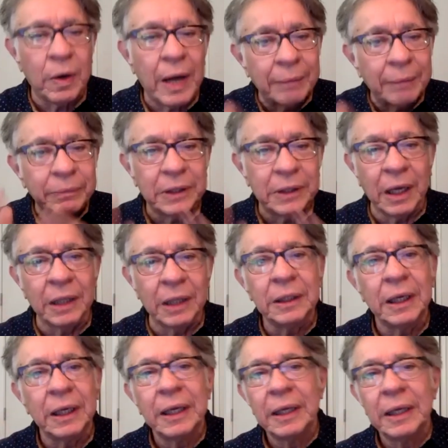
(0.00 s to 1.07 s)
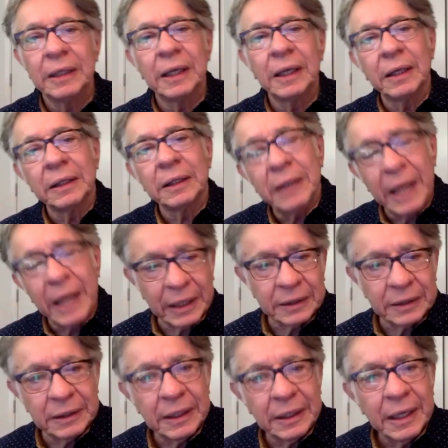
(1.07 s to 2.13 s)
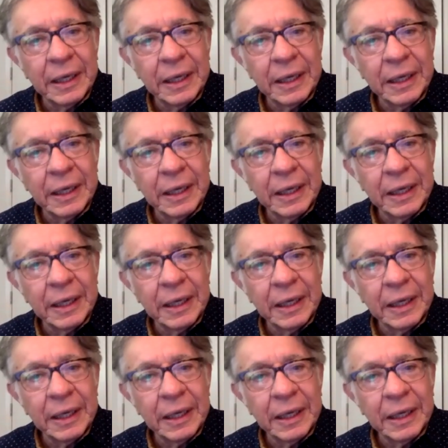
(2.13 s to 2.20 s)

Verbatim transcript: I'm done, next.